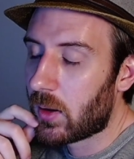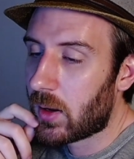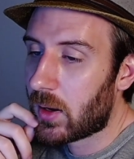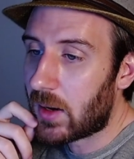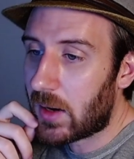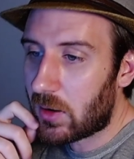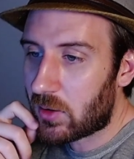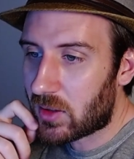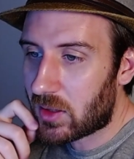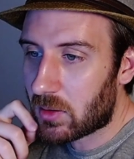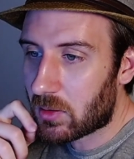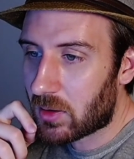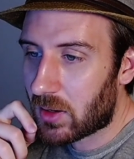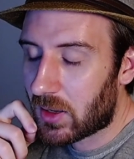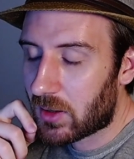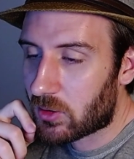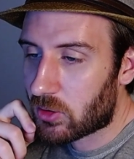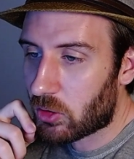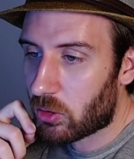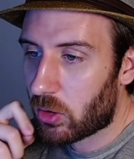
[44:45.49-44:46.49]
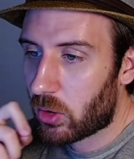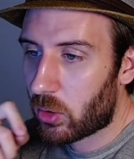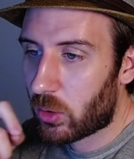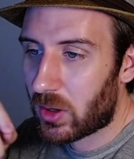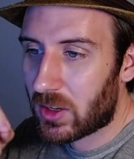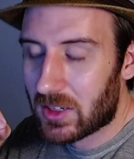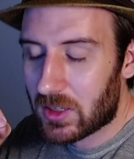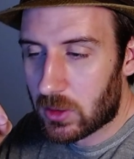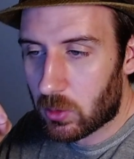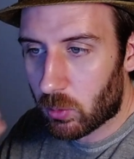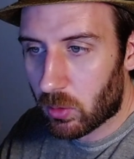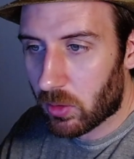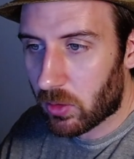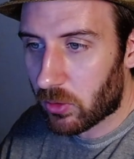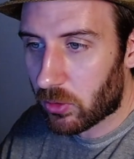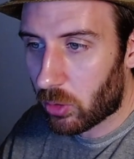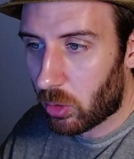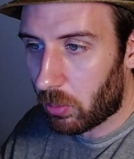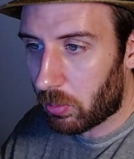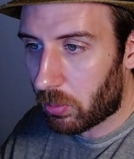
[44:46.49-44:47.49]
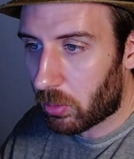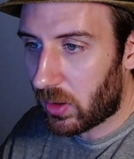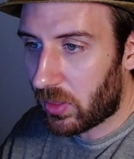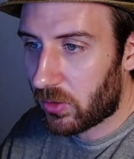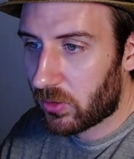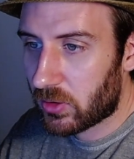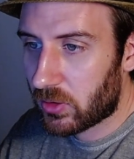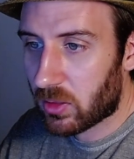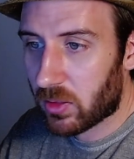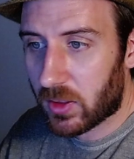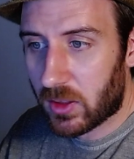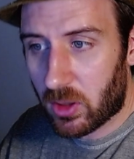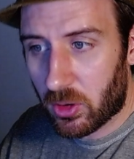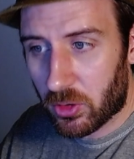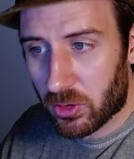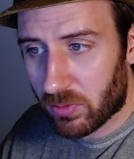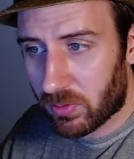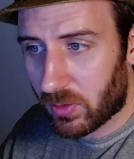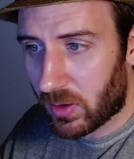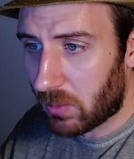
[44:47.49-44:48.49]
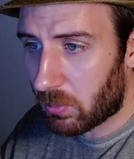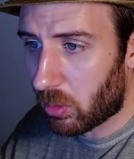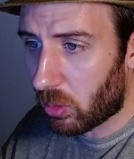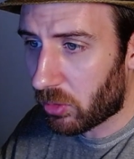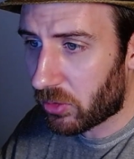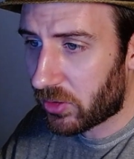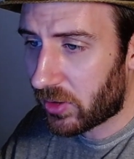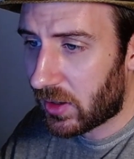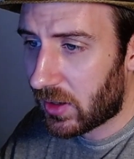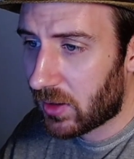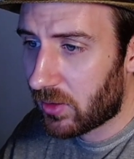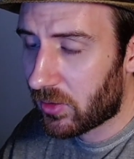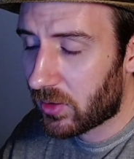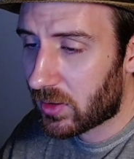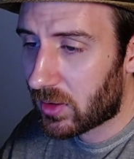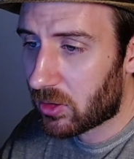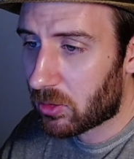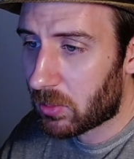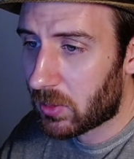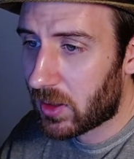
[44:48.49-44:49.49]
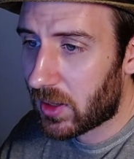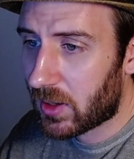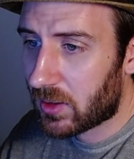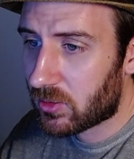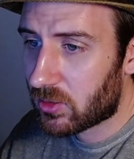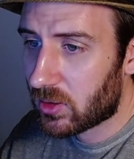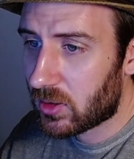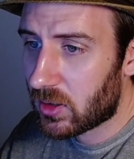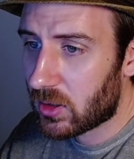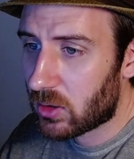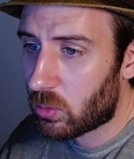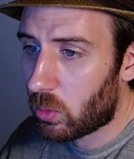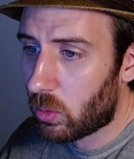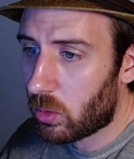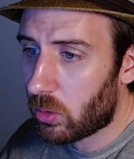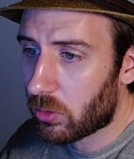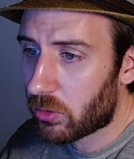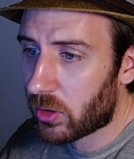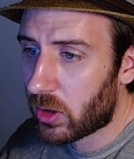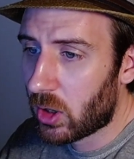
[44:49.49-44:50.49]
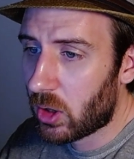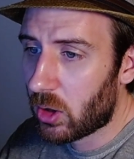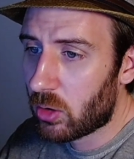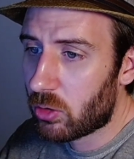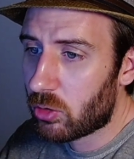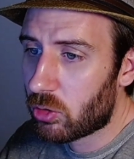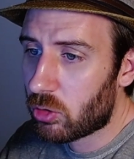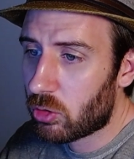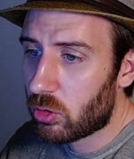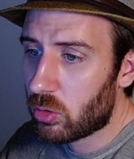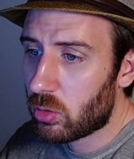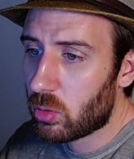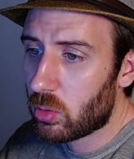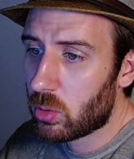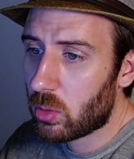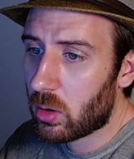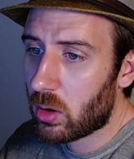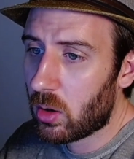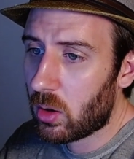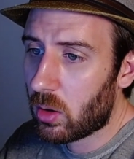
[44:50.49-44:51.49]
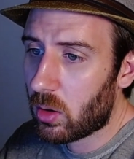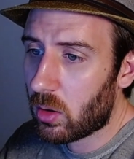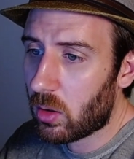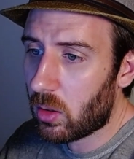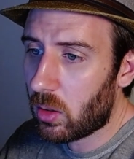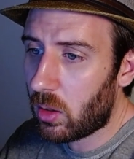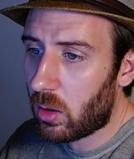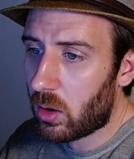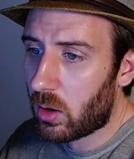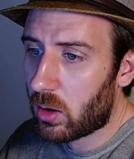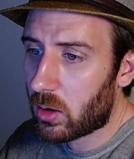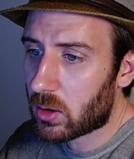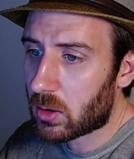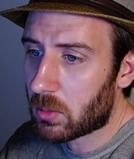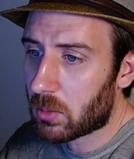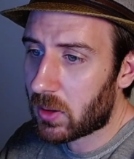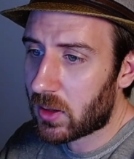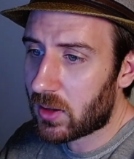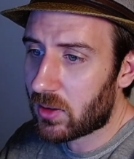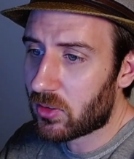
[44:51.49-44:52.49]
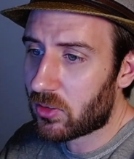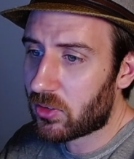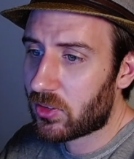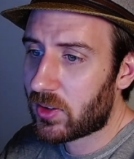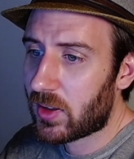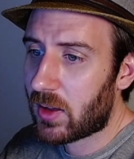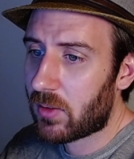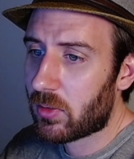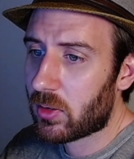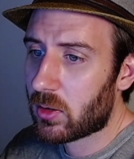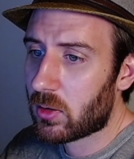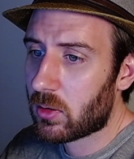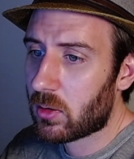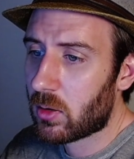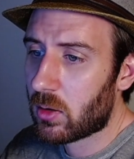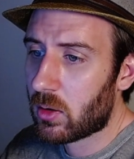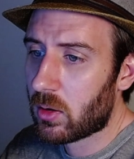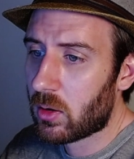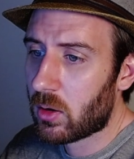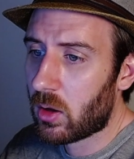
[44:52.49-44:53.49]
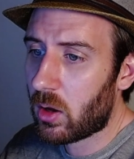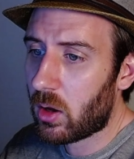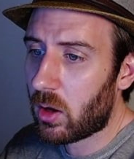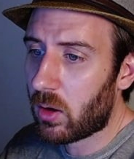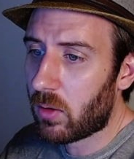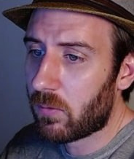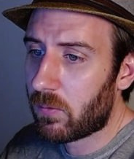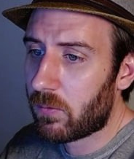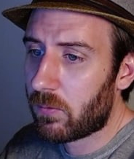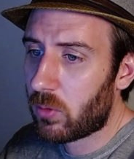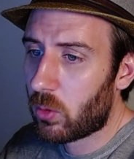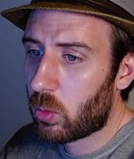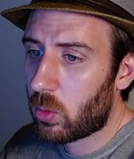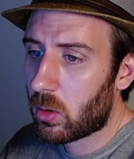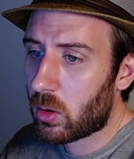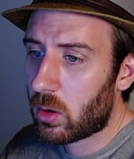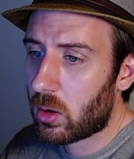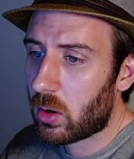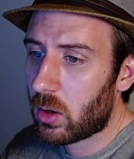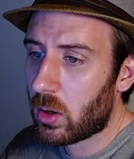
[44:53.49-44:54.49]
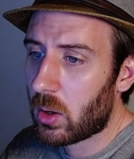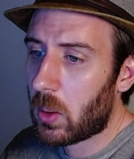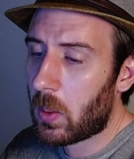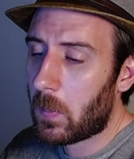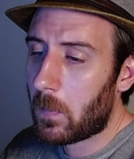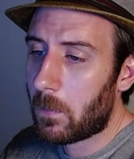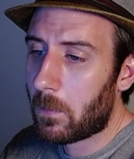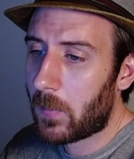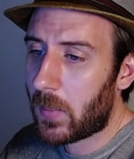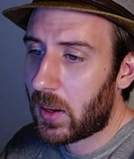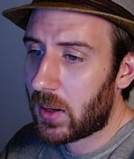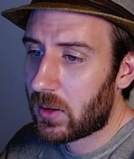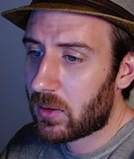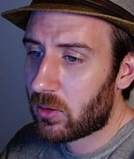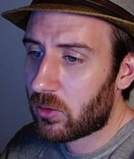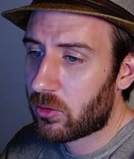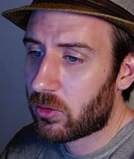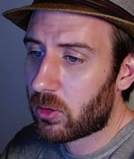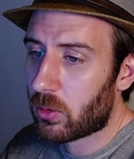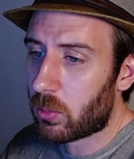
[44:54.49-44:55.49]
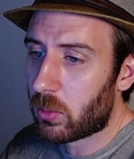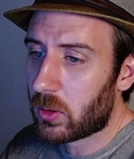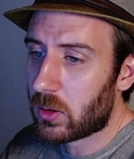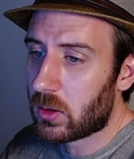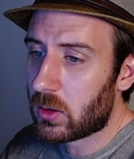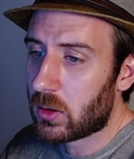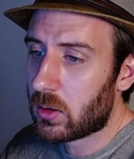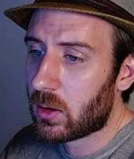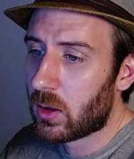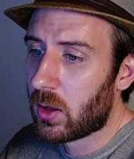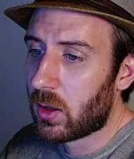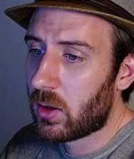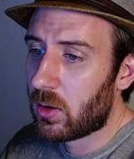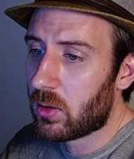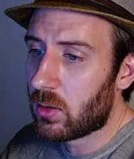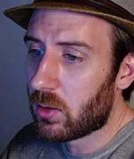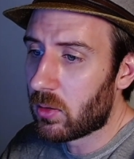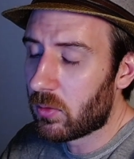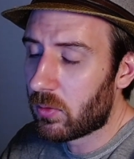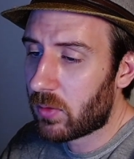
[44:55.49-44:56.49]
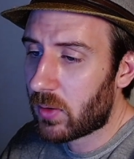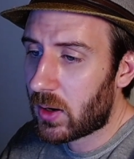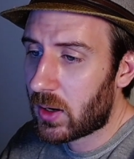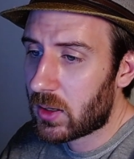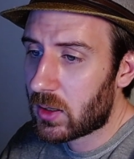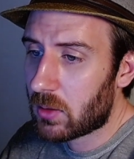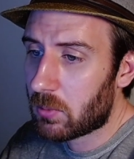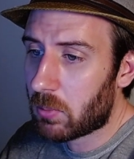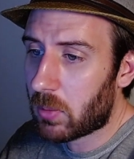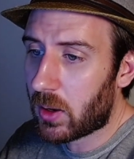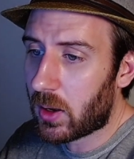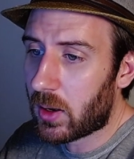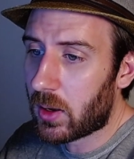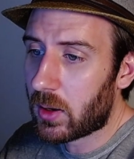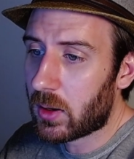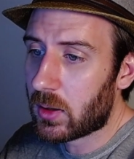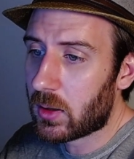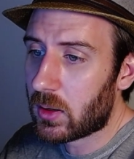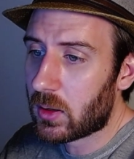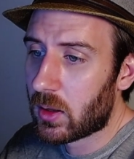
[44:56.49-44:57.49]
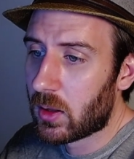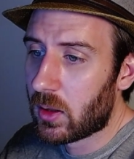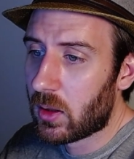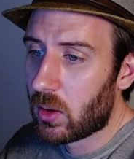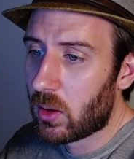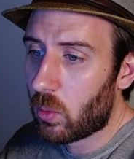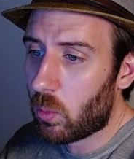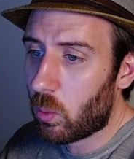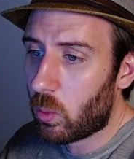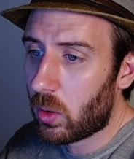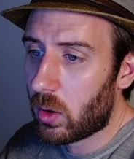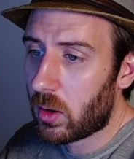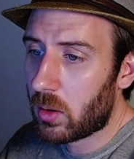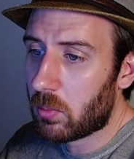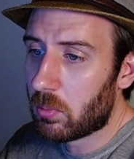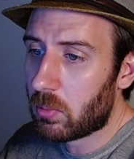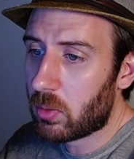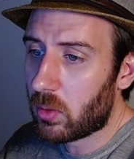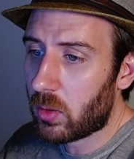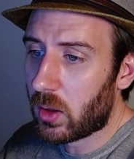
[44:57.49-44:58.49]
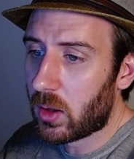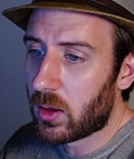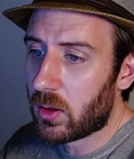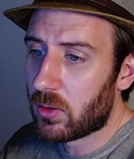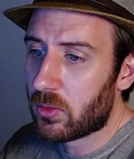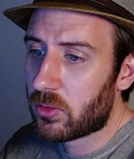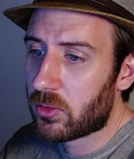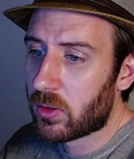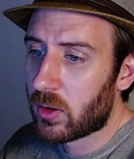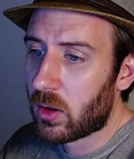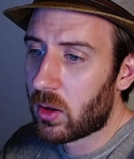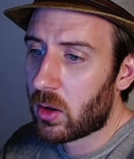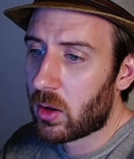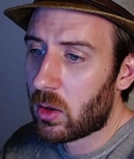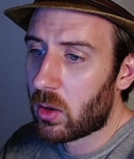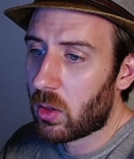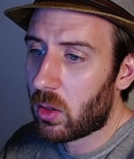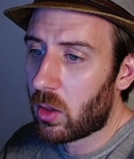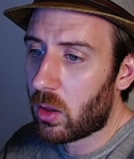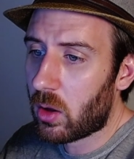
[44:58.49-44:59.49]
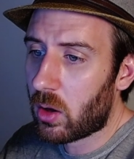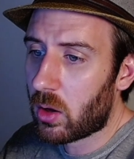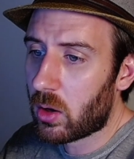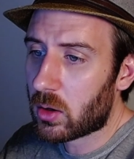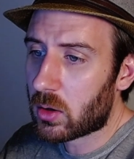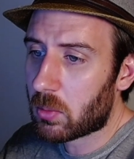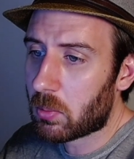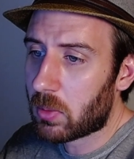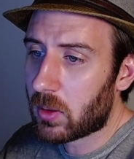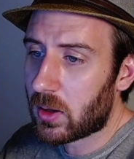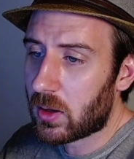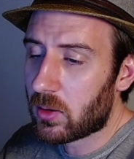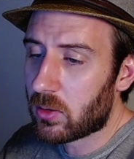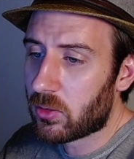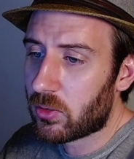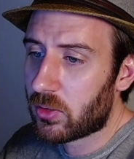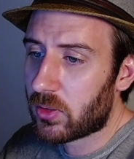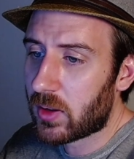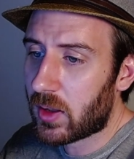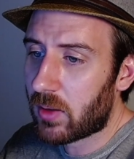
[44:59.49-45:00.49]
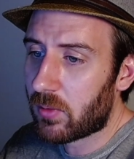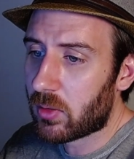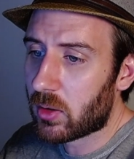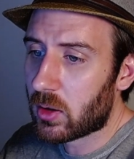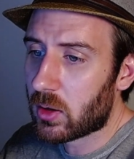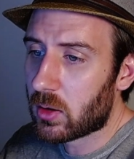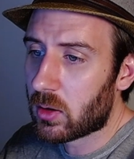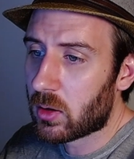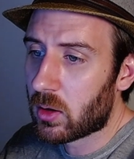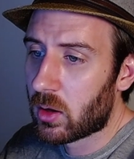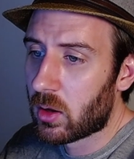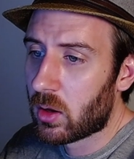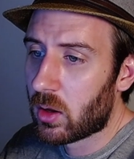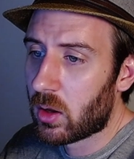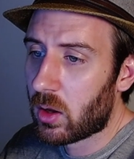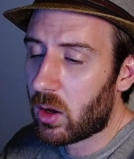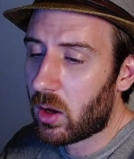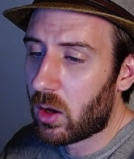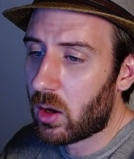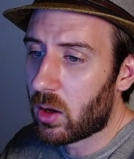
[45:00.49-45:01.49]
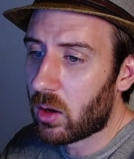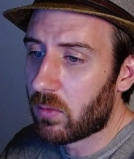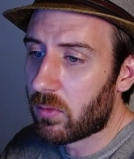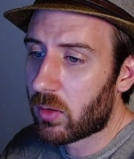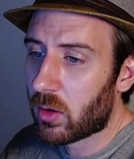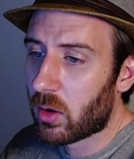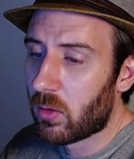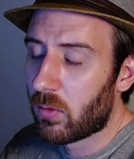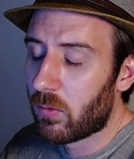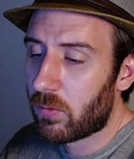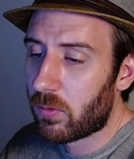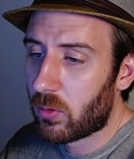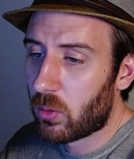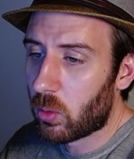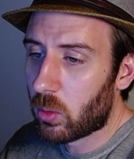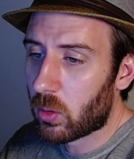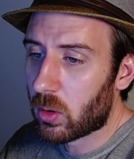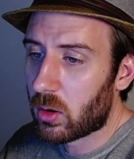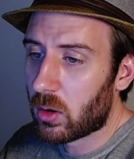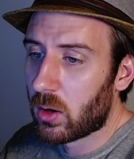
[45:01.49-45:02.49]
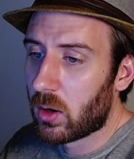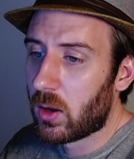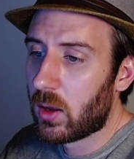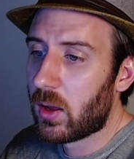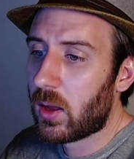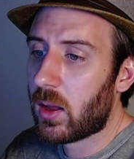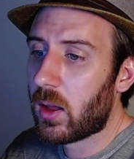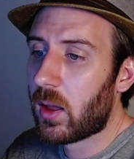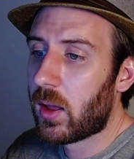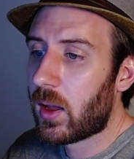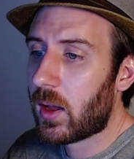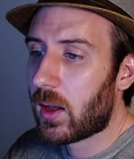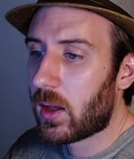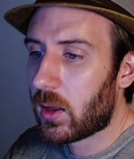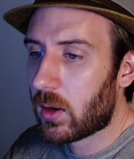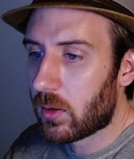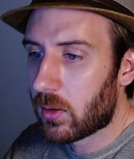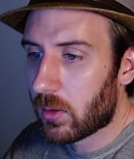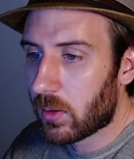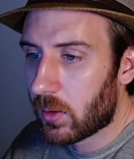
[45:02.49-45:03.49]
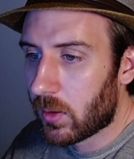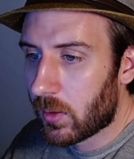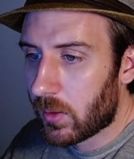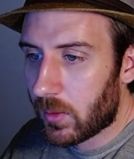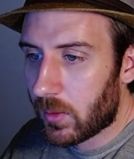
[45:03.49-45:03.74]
And now to get x alone, I need to get rid of this whole parenthesis thing. I'll divide both sides. That gets me x equals 2 log base 7 of 4 minus 3 divided by 1 plus log base 7 of 4. And